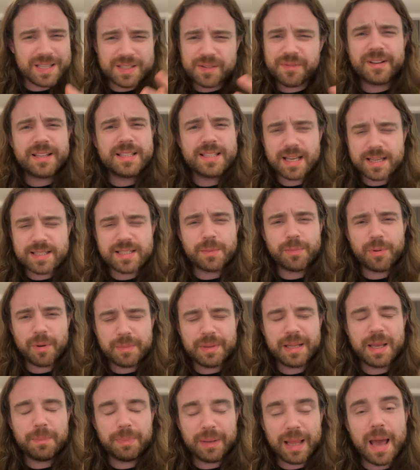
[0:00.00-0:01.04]
a fantastic Premier
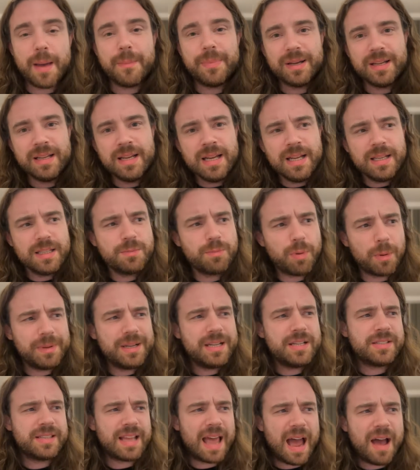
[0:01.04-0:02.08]
League player, but probably
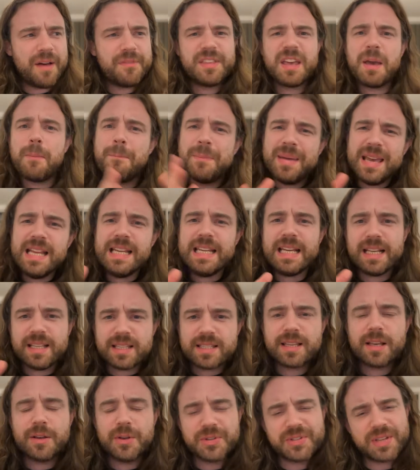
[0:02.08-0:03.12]
doesn't have the immediate
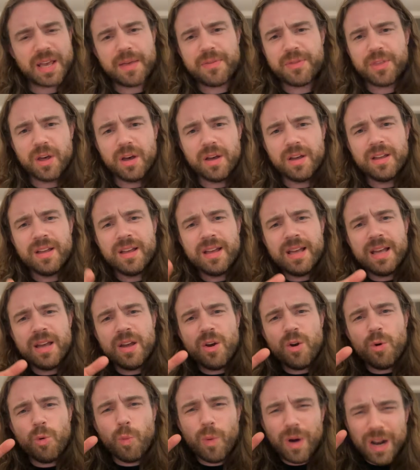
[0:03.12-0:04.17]
skill set that
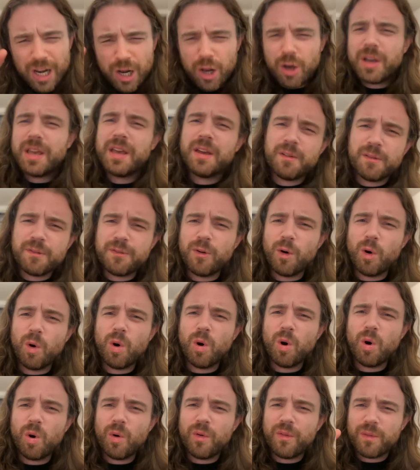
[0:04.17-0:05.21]
we're looking
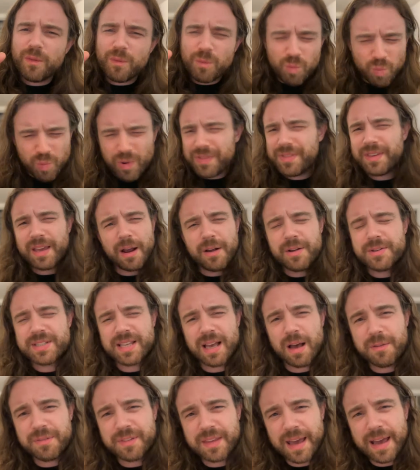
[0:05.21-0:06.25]
for with Gareth
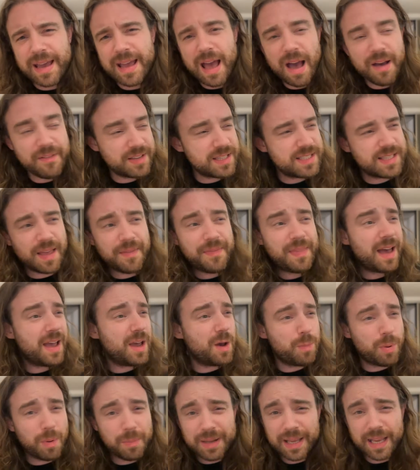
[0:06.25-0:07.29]
Southgate. Having said that, he'll
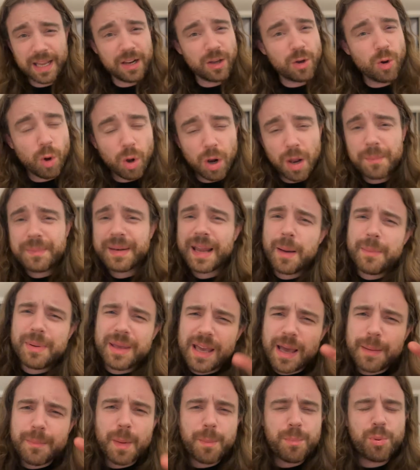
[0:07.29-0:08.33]
probably get a call up now, but you
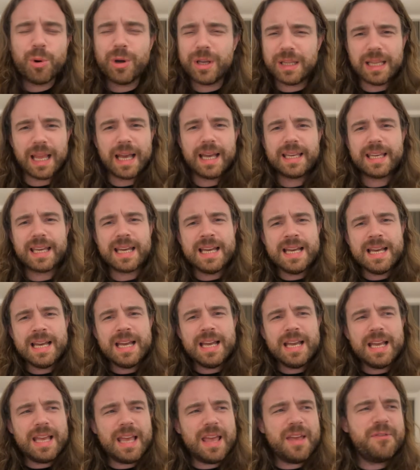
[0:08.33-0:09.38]
get my point. Like,
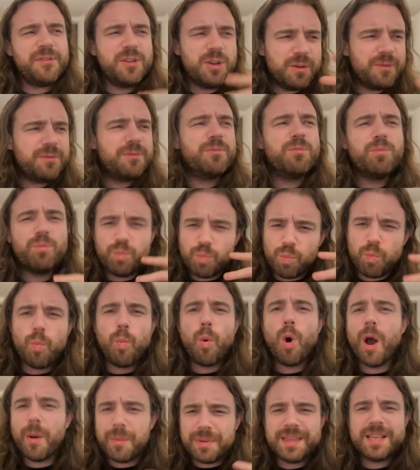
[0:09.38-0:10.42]
if you've
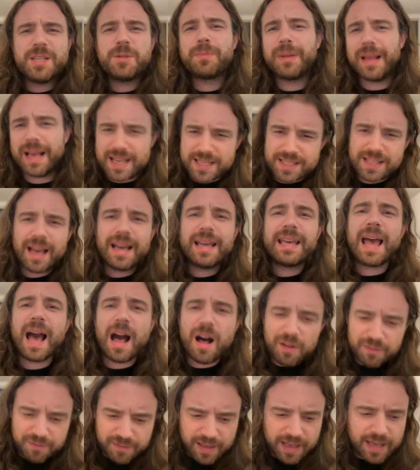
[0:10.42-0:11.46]
worked with these players like
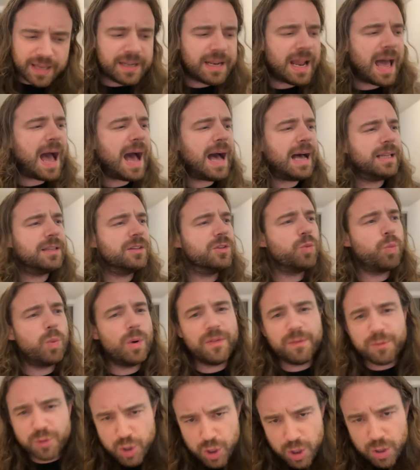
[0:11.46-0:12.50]
Calvin and
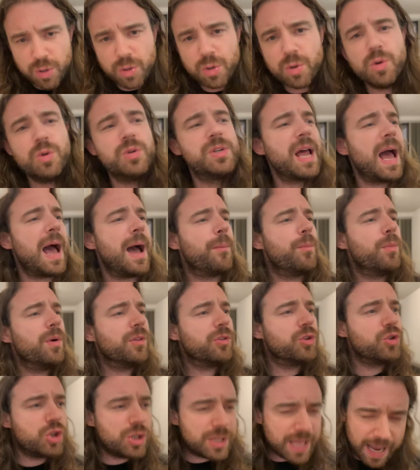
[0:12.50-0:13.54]
with Jude and
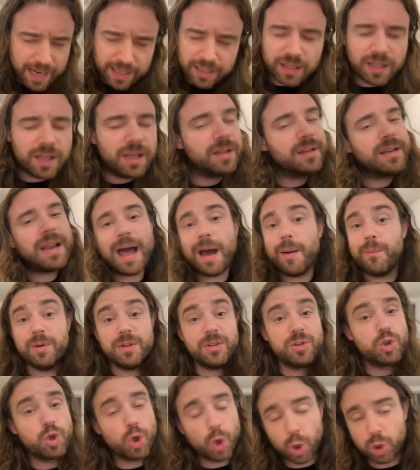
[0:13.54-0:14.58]
with Declan and with
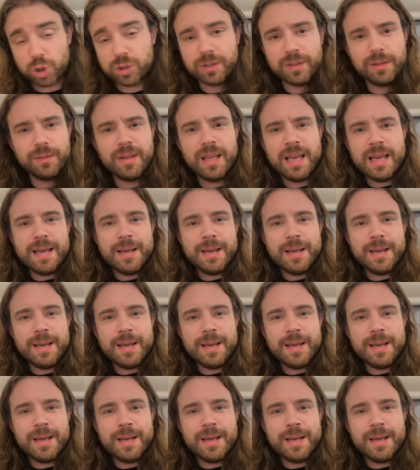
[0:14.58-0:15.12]
Jordan,